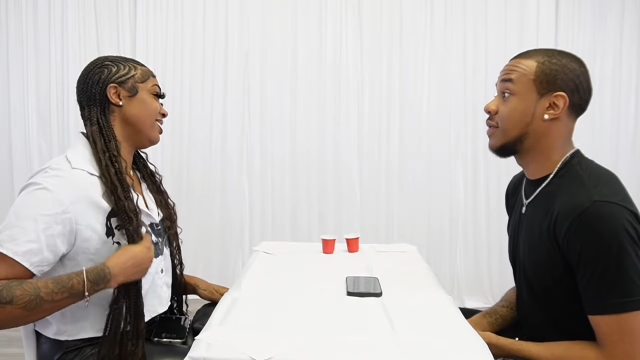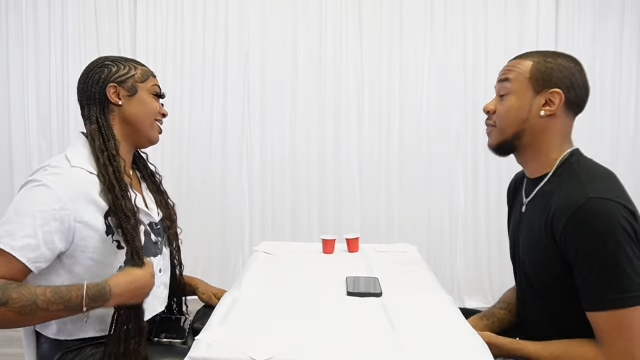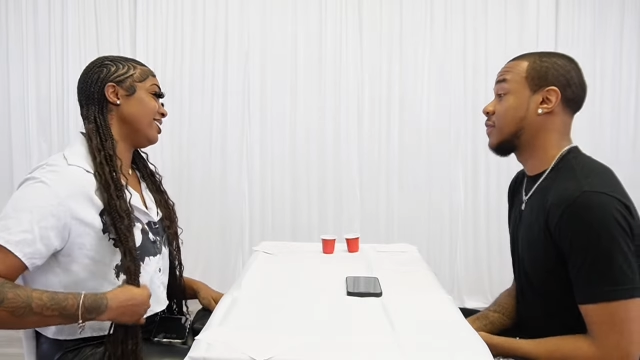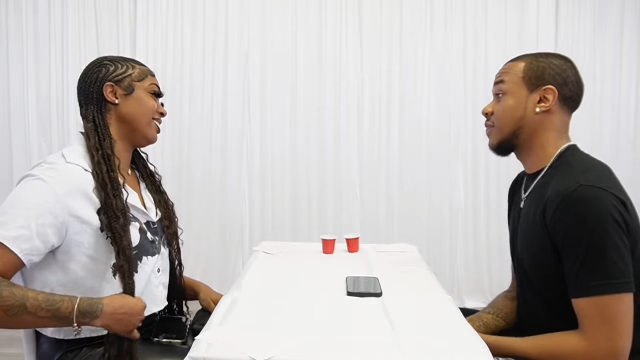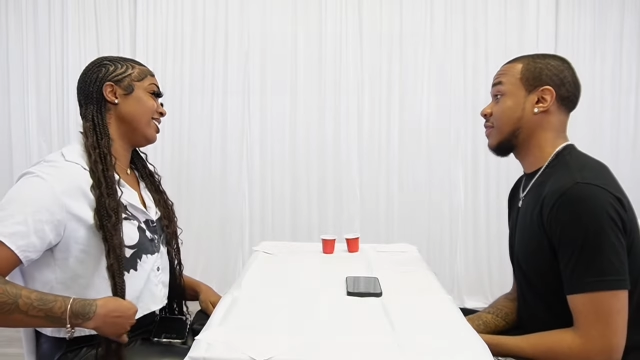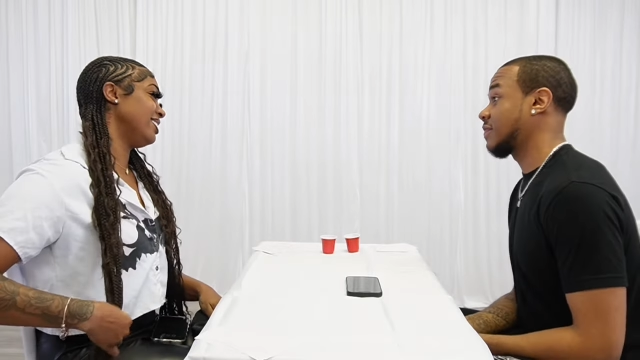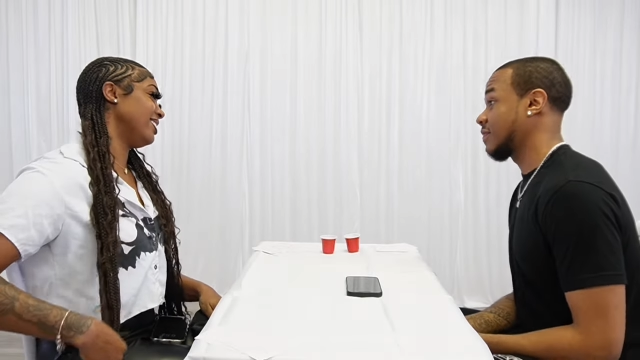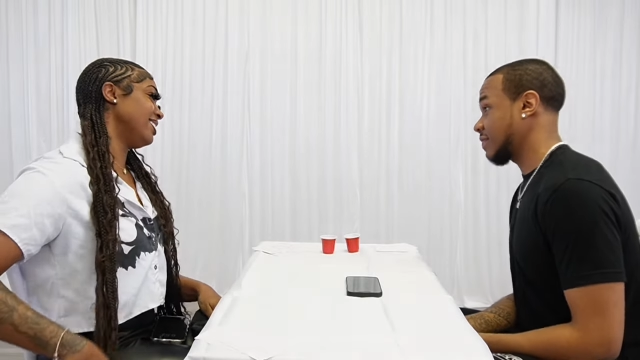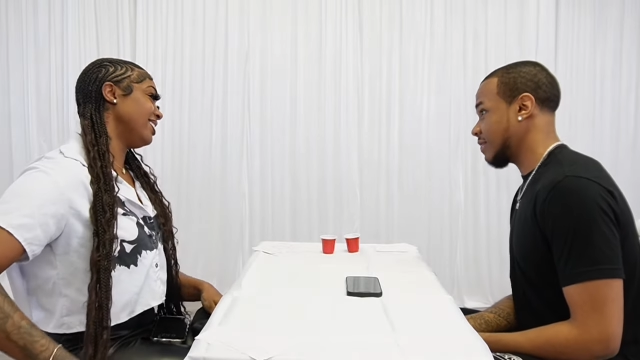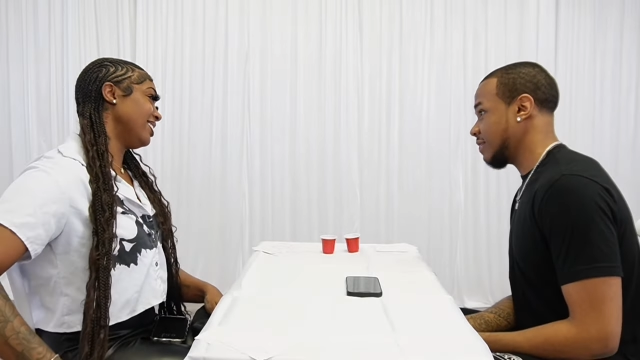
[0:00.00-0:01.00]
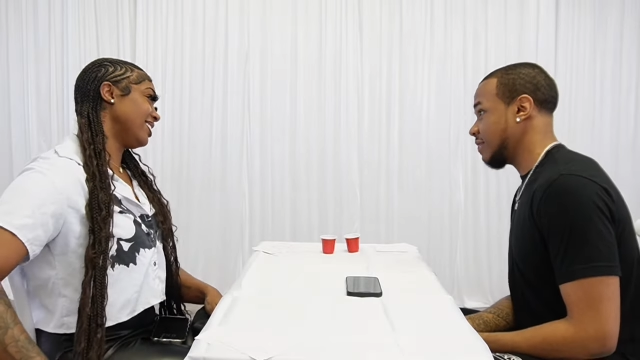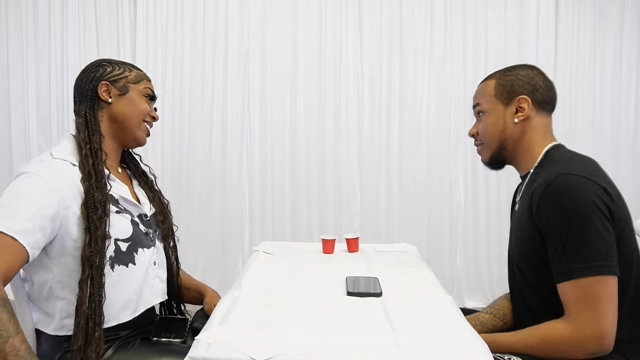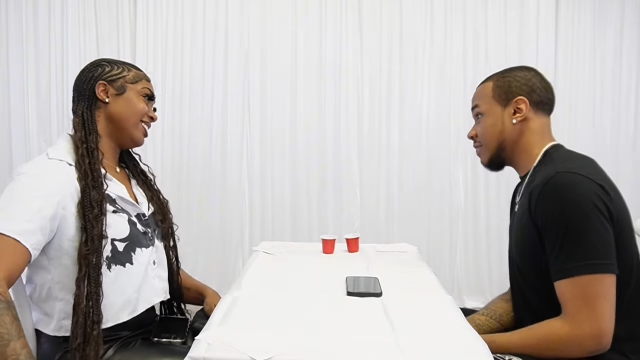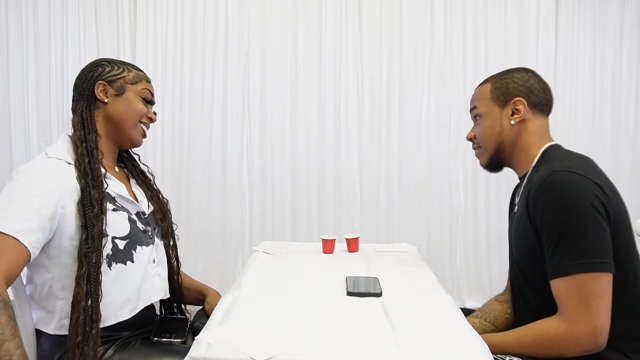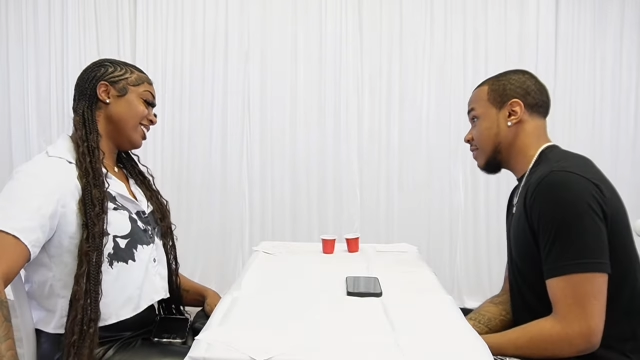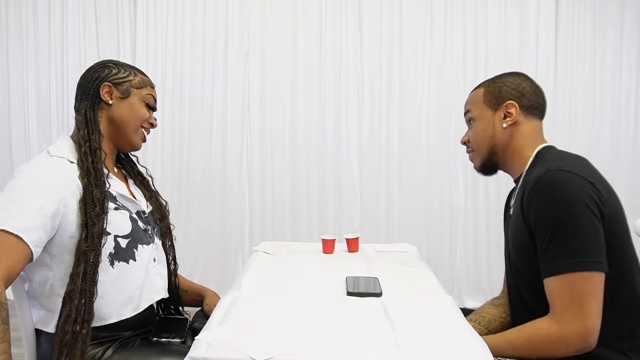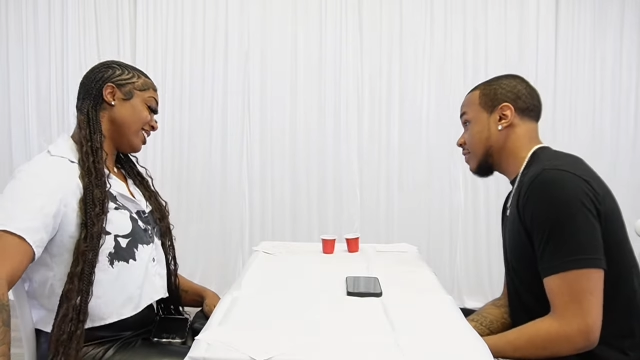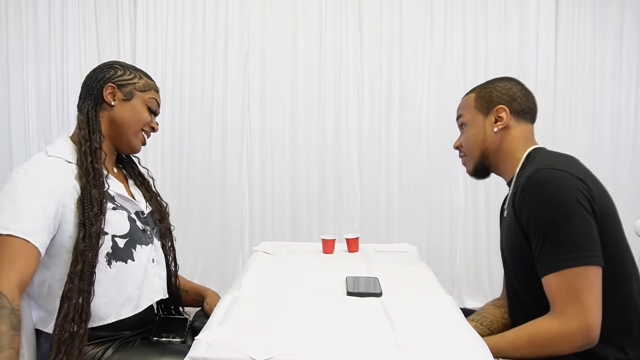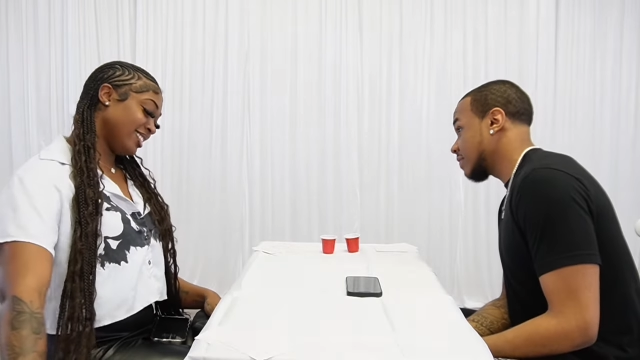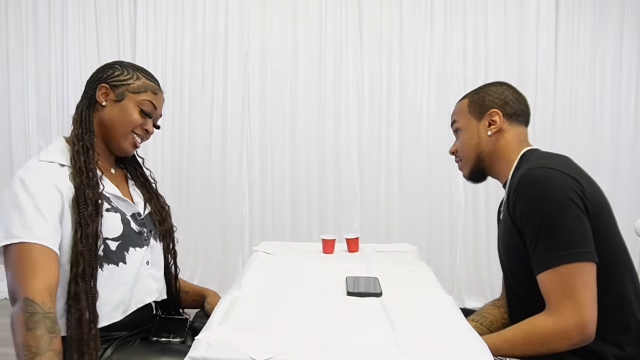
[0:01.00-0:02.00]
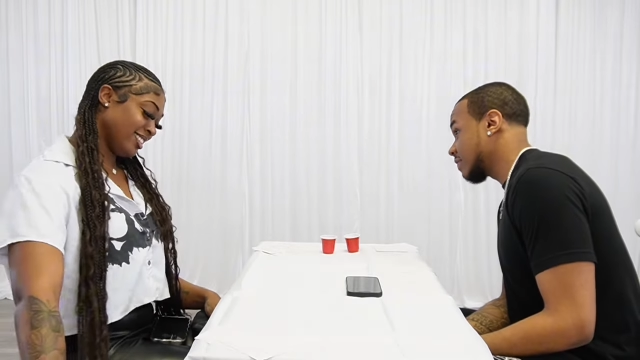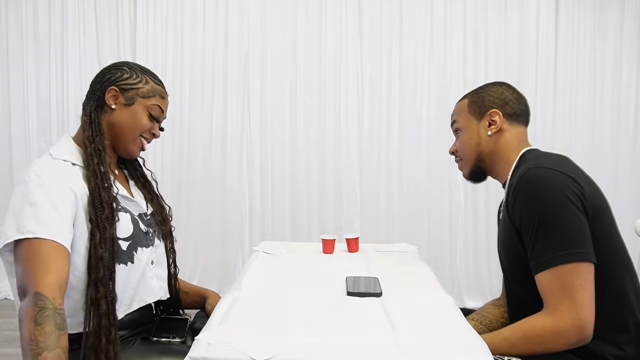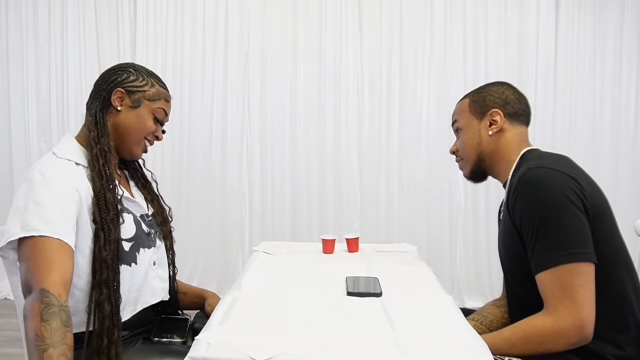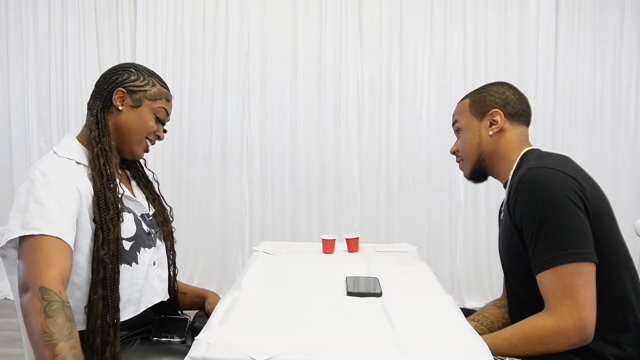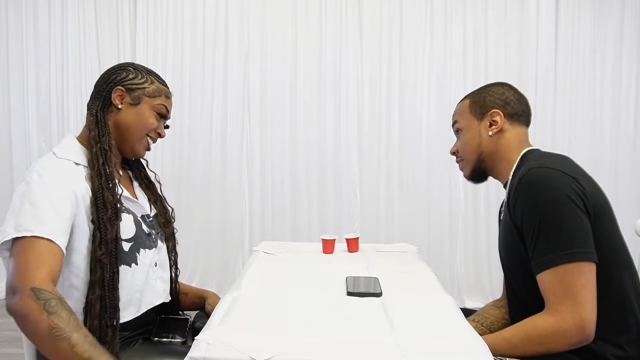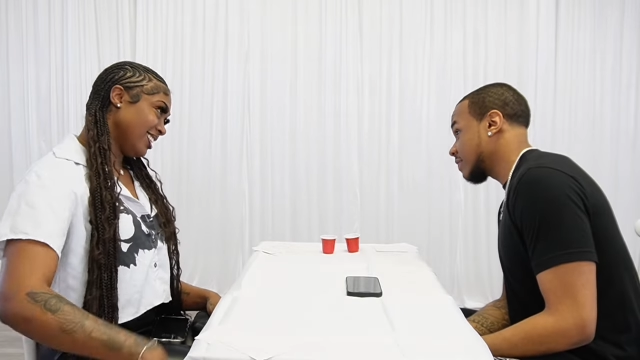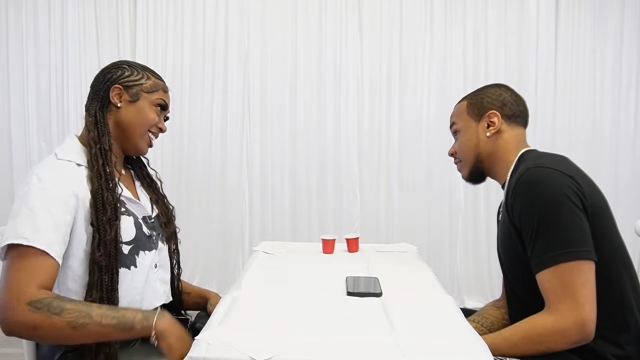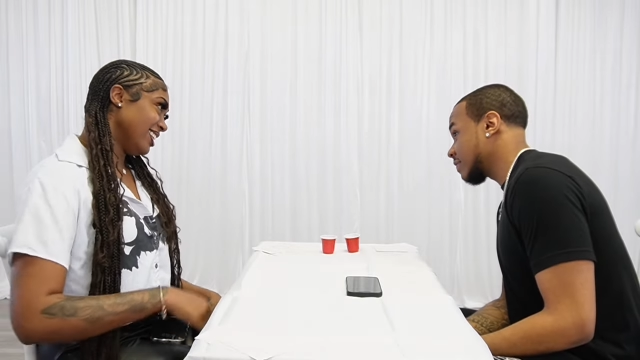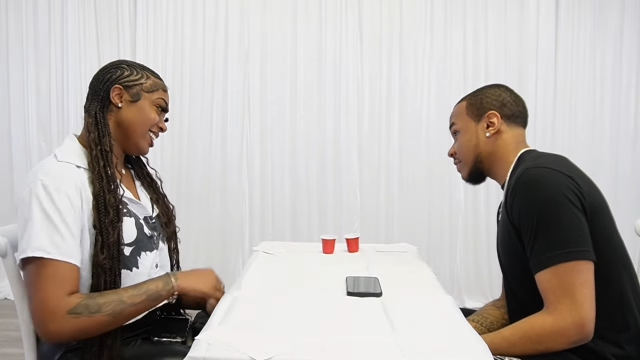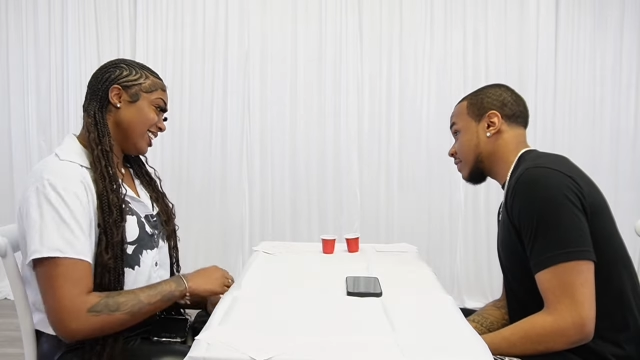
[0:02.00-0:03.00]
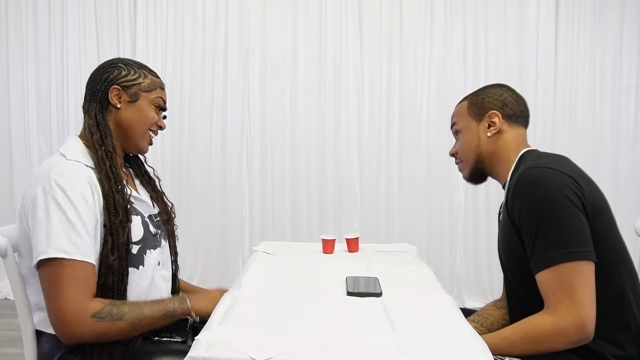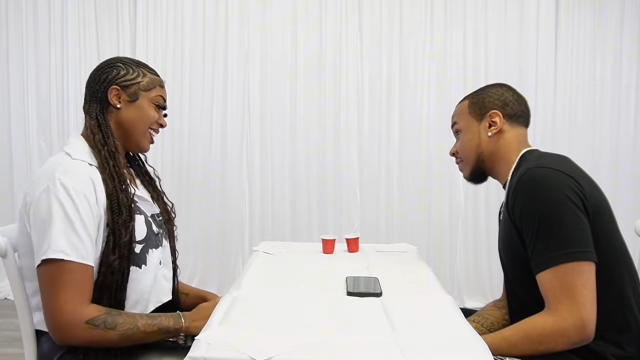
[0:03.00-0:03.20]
Nobody speaks.